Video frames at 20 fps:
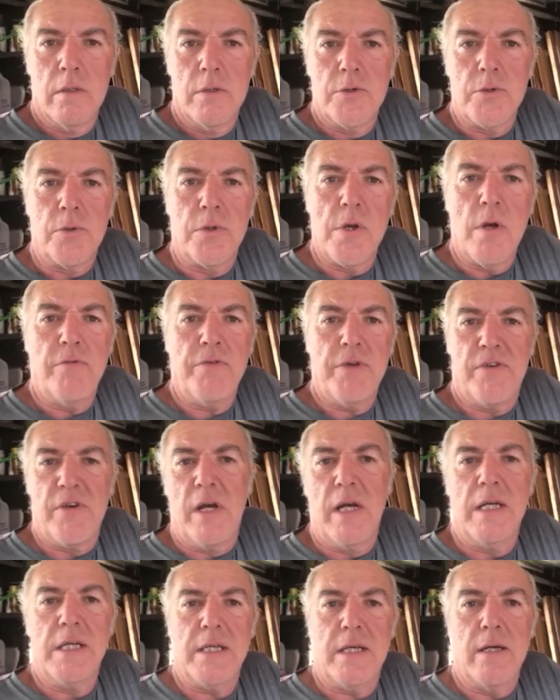So the obvious
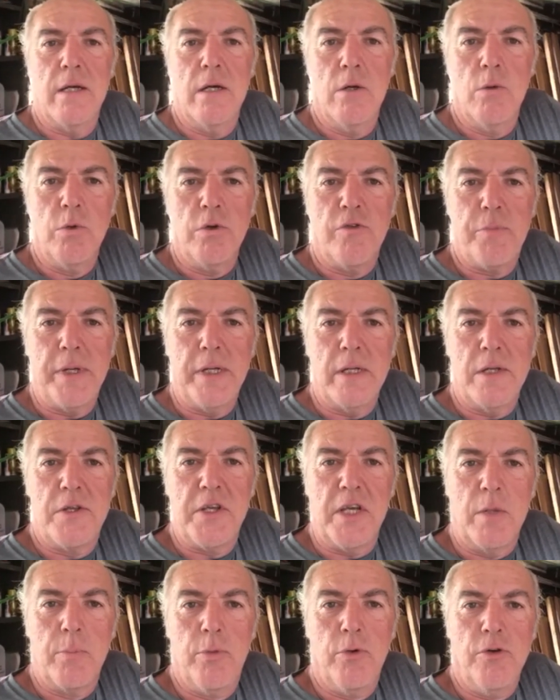idea would have been to
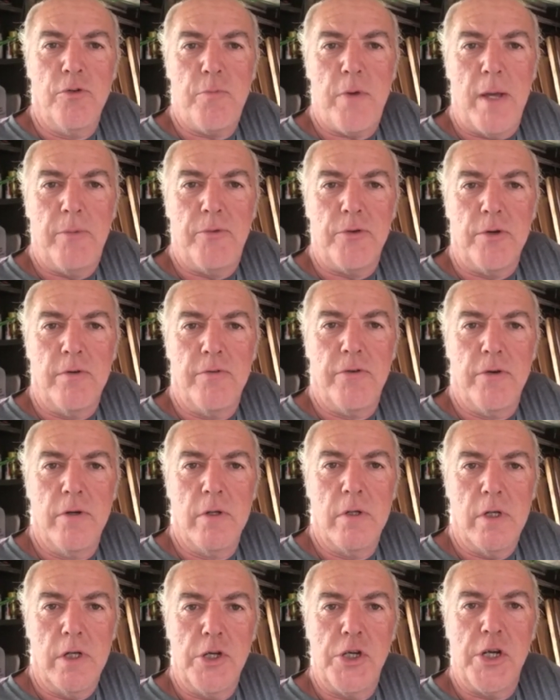take both pipes off
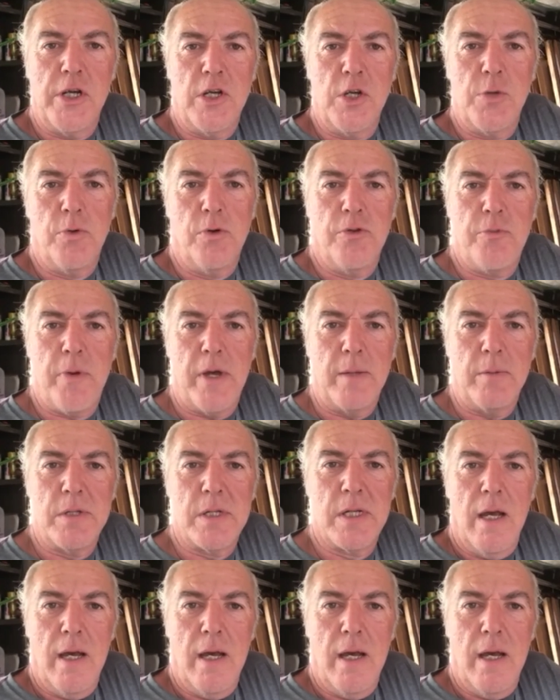and change both pipes.